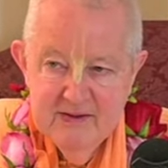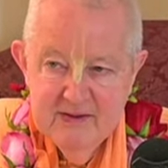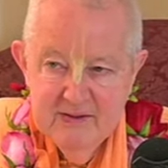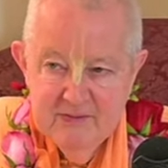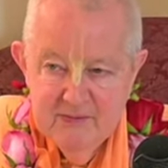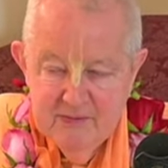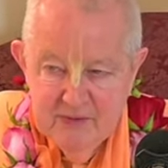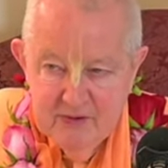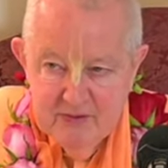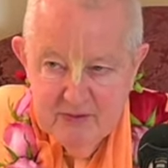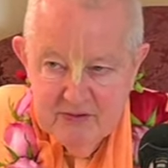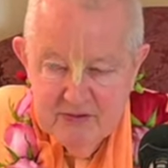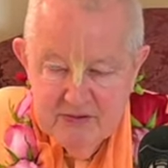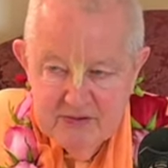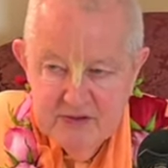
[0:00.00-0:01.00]
Devotional
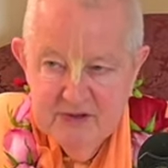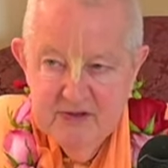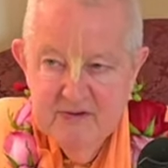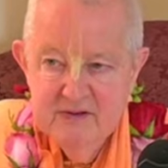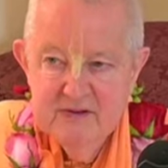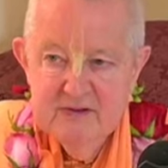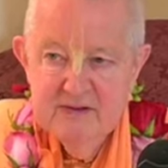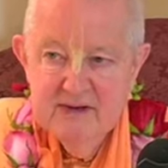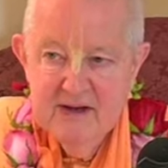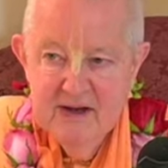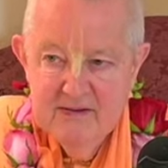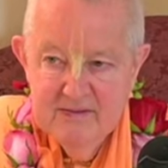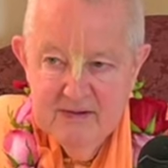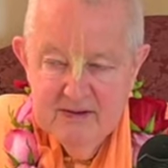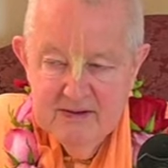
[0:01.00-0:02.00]
service,
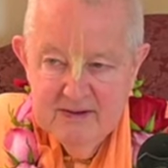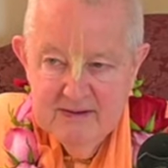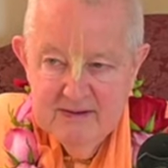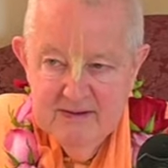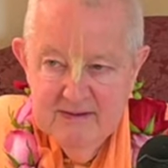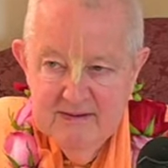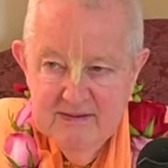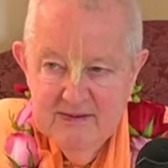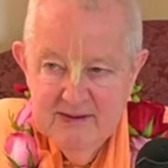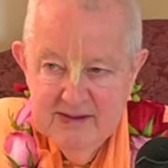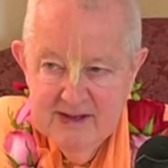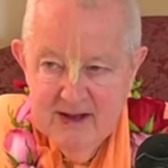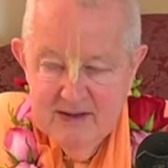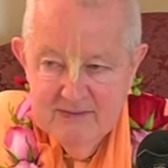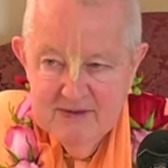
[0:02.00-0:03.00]
Kaivalya. The
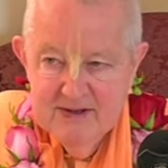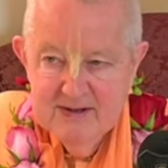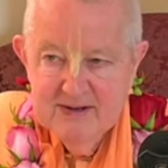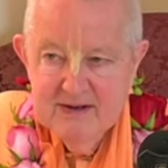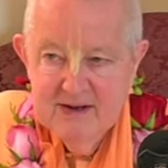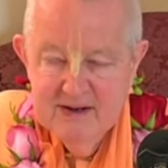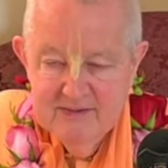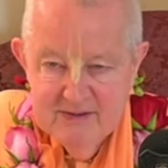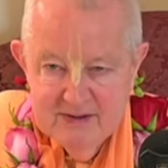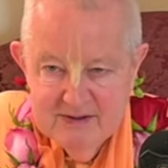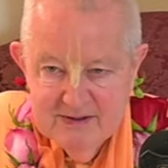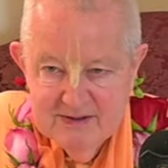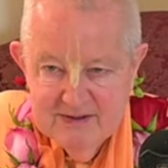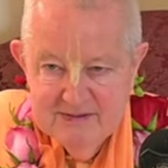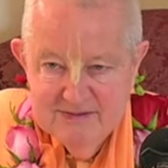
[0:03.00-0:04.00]
object, Kaivalya.
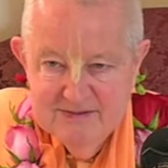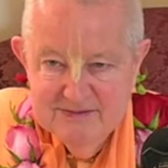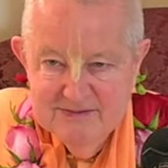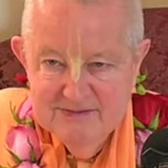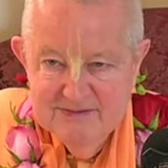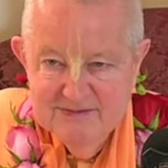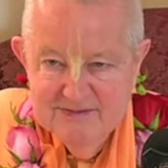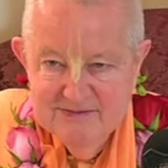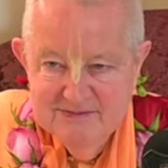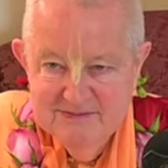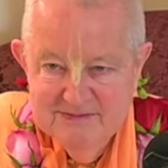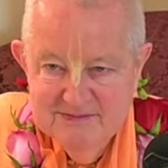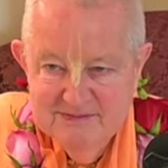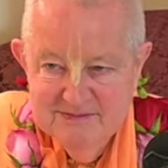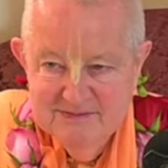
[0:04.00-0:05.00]

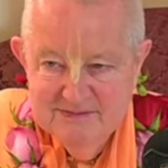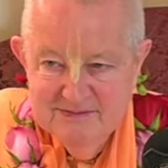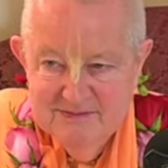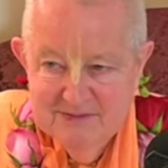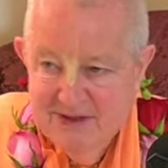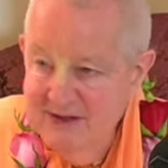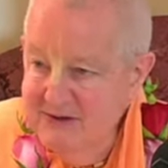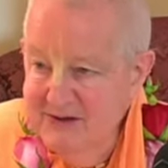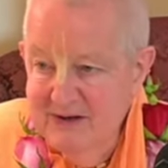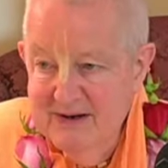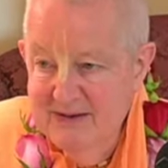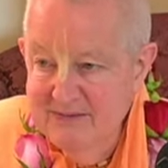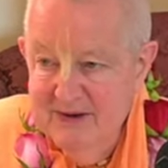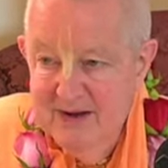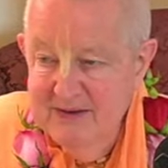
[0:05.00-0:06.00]
Because they're
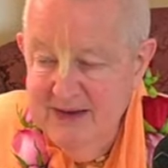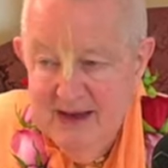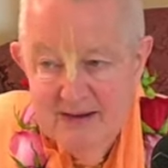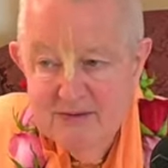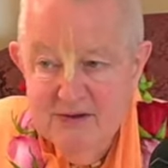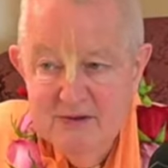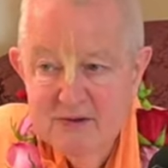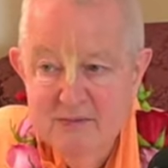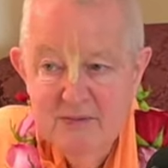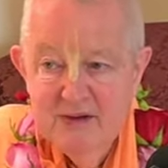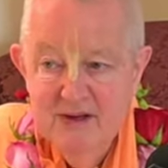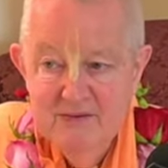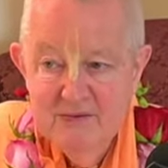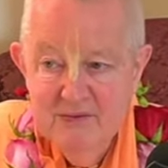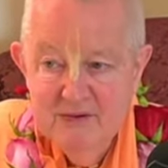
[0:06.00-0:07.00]
on the absolute
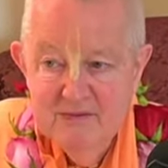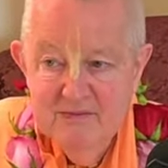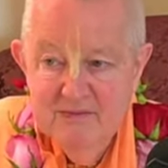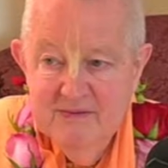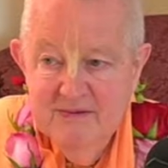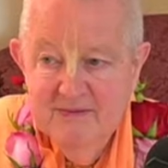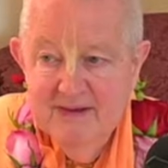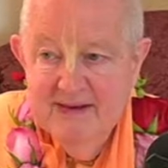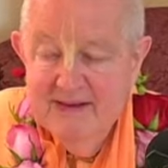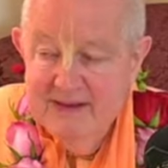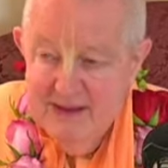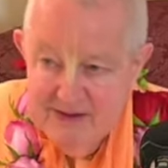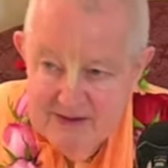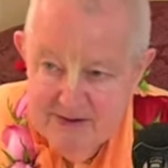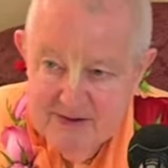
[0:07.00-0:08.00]
platform. That's
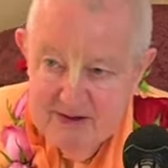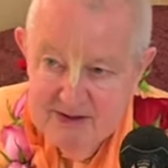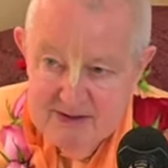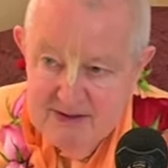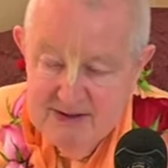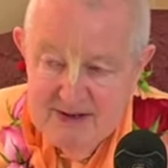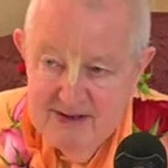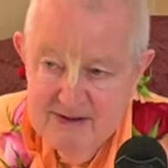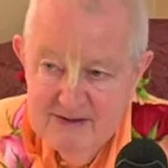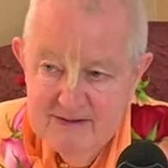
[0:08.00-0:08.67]
transcendental.